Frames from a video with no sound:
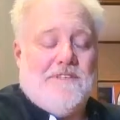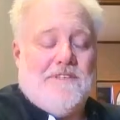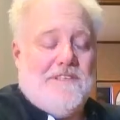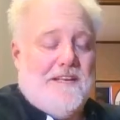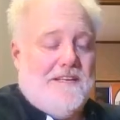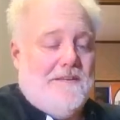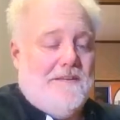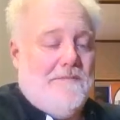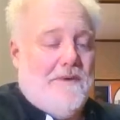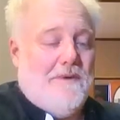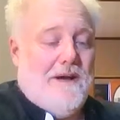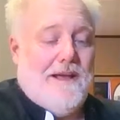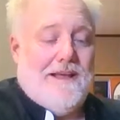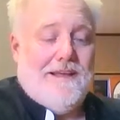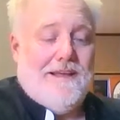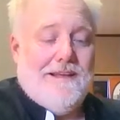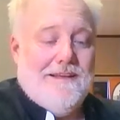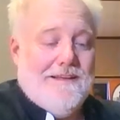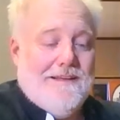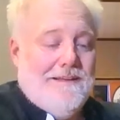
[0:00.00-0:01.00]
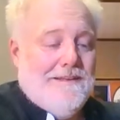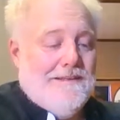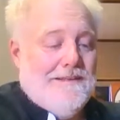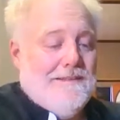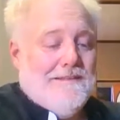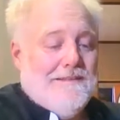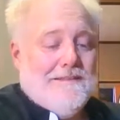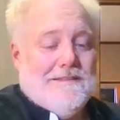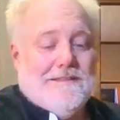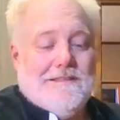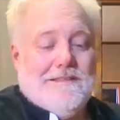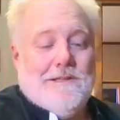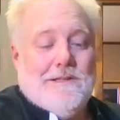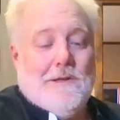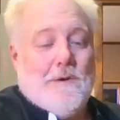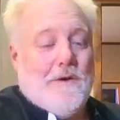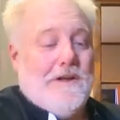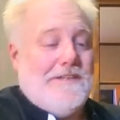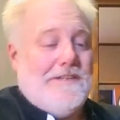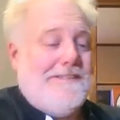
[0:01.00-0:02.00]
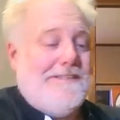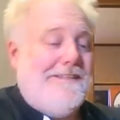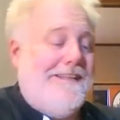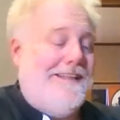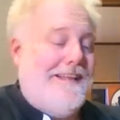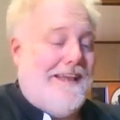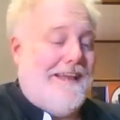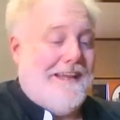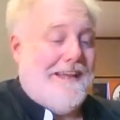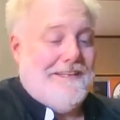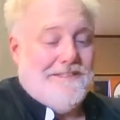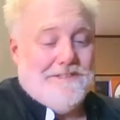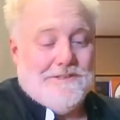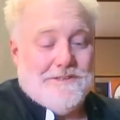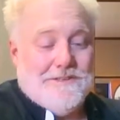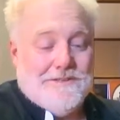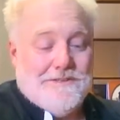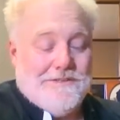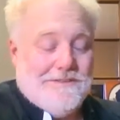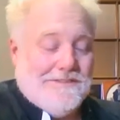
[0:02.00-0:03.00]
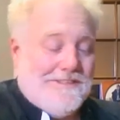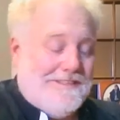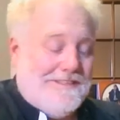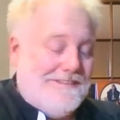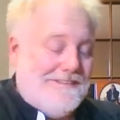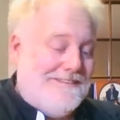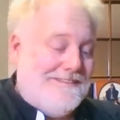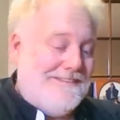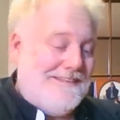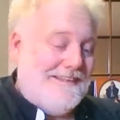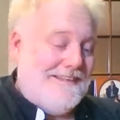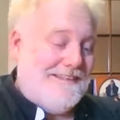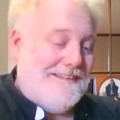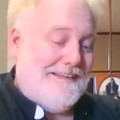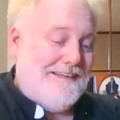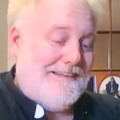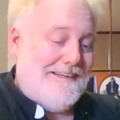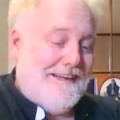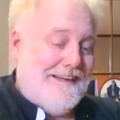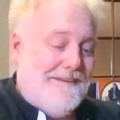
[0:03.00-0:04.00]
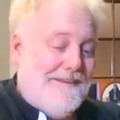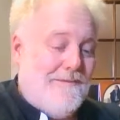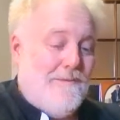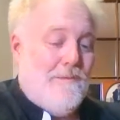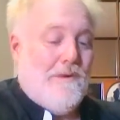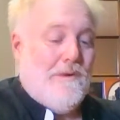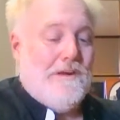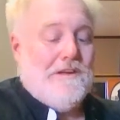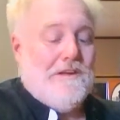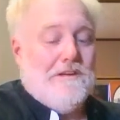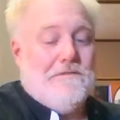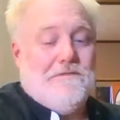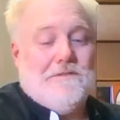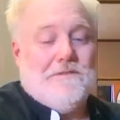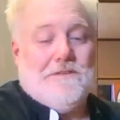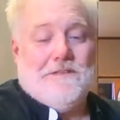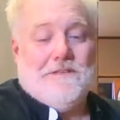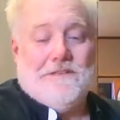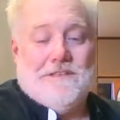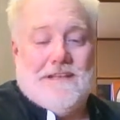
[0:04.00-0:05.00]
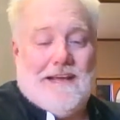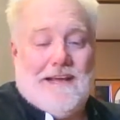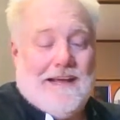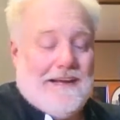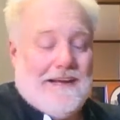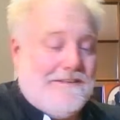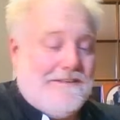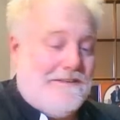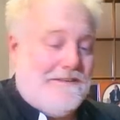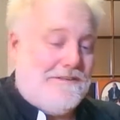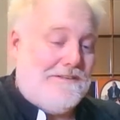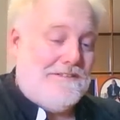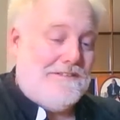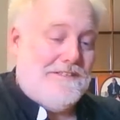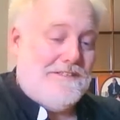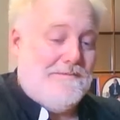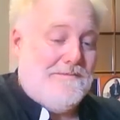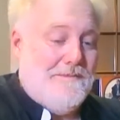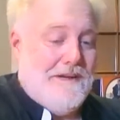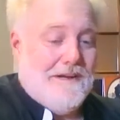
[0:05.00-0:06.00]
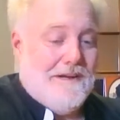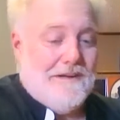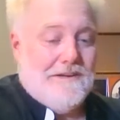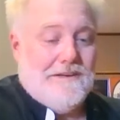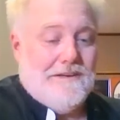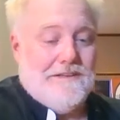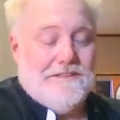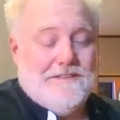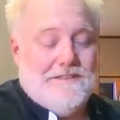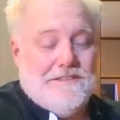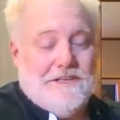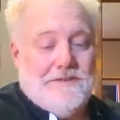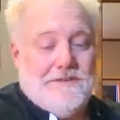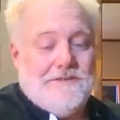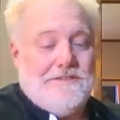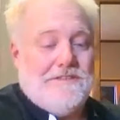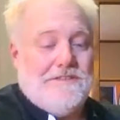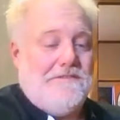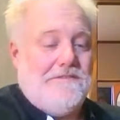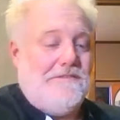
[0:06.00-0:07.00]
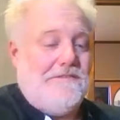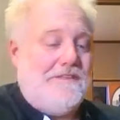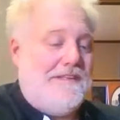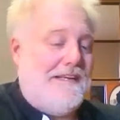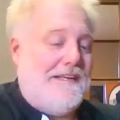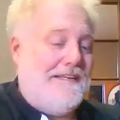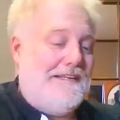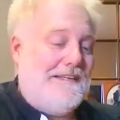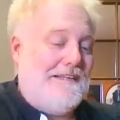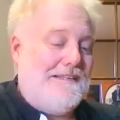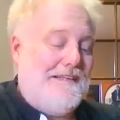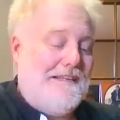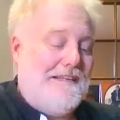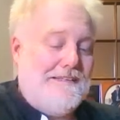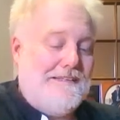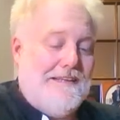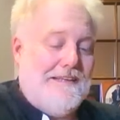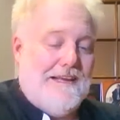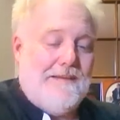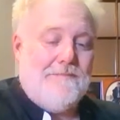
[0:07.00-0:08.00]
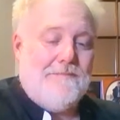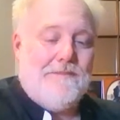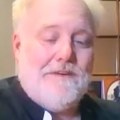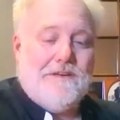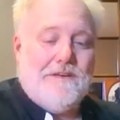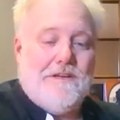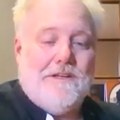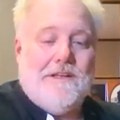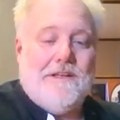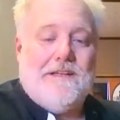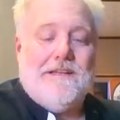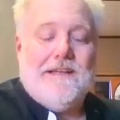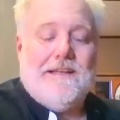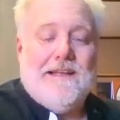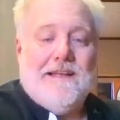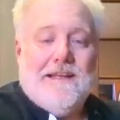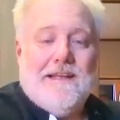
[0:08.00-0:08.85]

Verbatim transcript: presented by glorious little angels and, and, and, and wonderful actors as Mary and Joseph and, and, and Gabriel. And,